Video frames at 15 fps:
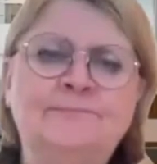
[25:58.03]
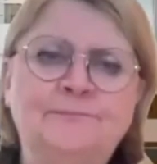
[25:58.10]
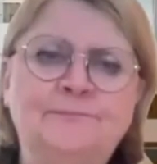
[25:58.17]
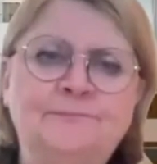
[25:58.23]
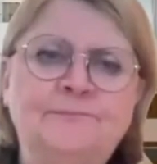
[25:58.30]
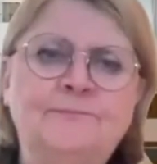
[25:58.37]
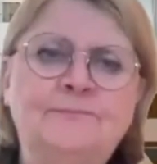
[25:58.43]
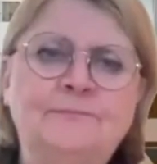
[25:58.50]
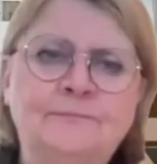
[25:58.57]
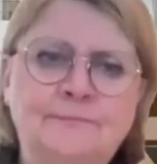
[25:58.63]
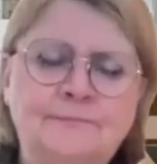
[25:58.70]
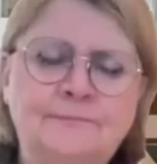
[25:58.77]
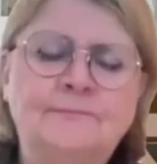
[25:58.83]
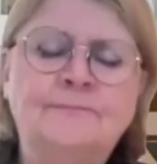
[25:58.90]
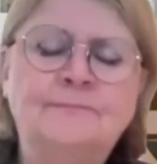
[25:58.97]
just move
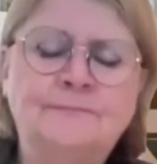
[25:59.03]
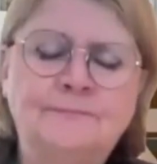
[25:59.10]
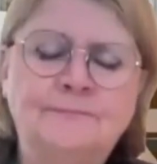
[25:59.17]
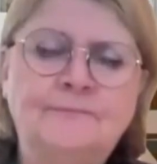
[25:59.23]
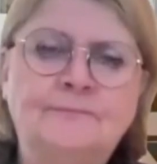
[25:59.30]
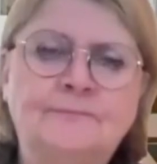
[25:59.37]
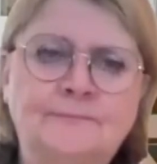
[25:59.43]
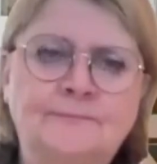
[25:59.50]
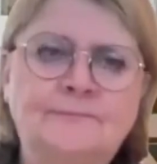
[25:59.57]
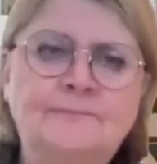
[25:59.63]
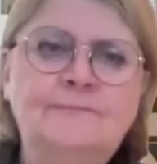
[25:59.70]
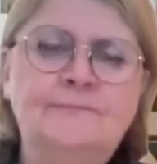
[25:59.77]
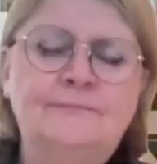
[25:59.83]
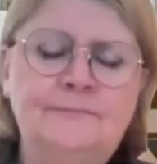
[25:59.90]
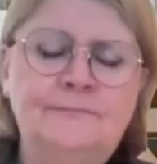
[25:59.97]
into a new area. So